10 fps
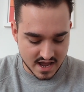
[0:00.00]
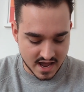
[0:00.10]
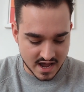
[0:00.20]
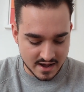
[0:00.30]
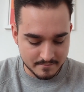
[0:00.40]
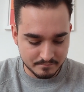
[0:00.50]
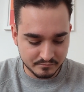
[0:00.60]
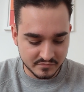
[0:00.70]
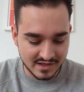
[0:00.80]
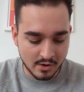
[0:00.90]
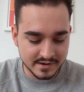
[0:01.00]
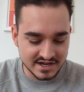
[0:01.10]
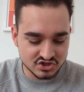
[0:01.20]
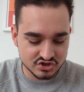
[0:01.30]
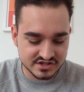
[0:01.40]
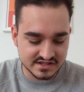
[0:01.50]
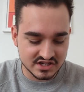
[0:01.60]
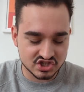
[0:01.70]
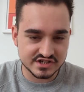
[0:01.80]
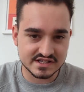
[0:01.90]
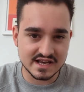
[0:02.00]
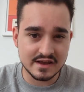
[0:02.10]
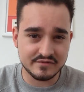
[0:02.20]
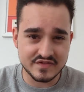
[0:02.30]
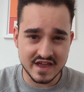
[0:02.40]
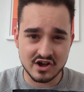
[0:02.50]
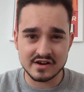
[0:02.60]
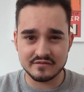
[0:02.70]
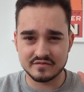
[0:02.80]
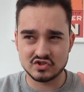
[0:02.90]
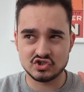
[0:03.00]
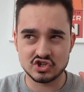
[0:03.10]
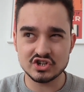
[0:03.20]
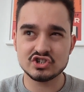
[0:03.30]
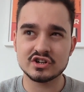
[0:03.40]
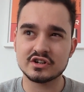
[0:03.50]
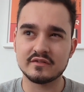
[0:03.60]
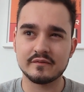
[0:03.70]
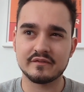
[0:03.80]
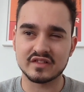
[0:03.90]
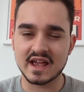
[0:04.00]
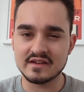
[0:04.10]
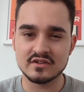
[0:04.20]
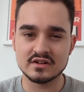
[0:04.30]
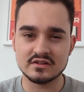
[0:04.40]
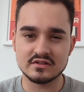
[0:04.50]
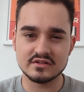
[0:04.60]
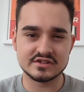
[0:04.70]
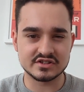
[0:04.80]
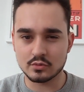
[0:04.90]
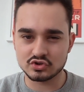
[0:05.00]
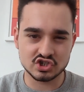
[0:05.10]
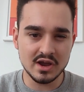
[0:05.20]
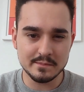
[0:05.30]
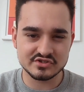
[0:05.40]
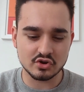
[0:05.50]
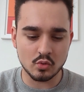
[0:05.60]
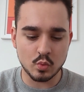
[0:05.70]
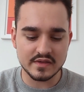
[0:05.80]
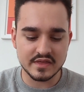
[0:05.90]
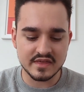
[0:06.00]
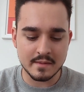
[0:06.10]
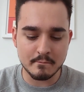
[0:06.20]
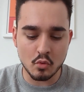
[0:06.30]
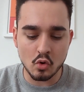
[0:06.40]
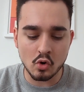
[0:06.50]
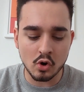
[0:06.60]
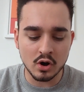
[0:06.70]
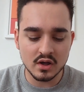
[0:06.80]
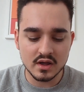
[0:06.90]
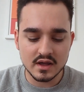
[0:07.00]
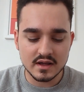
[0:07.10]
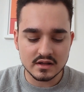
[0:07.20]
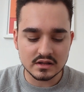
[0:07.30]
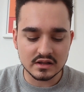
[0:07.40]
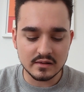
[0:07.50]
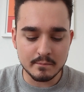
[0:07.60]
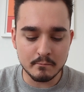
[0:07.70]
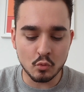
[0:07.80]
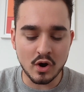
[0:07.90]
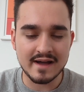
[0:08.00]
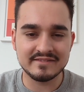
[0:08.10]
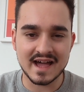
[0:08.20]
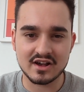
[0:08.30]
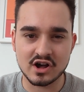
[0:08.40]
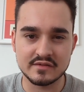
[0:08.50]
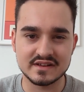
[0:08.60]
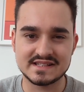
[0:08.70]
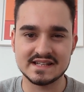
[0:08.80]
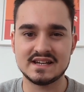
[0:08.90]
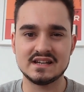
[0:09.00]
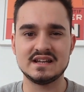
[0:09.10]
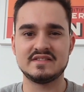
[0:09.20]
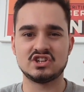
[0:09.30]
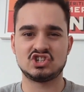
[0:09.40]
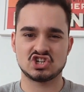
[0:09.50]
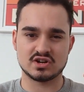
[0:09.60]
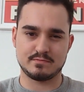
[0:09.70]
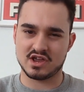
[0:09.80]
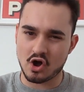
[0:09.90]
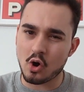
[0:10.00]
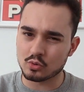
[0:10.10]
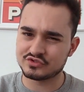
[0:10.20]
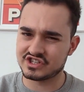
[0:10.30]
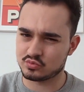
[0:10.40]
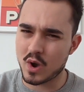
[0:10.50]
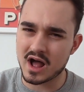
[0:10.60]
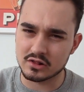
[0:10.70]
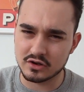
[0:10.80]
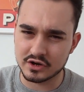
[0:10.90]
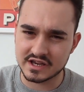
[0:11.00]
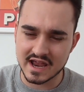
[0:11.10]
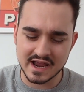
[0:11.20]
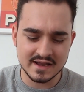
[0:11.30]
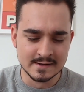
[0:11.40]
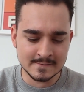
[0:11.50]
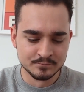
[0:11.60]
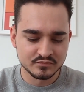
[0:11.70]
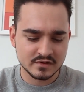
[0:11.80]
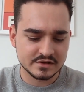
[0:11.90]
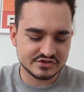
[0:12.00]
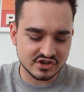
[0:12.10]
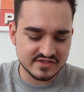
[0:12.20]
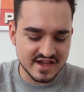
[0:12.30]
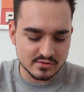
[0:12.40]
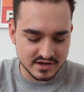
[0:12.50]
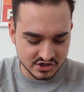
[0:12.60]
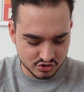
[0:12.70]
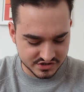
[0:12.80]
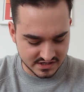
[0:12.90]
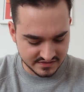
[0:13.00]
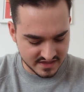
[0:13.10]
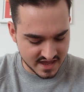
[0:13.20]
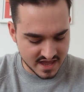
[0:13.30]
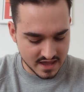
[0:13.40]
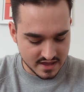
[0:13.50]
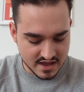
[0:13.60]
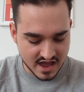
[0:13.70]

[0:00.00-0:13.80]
I'll be interested to see if they're kind of ginger flavored salt chips or whether they're more have that kind of acidity that ginger beer holds as well, okay? So that'll be interesting there.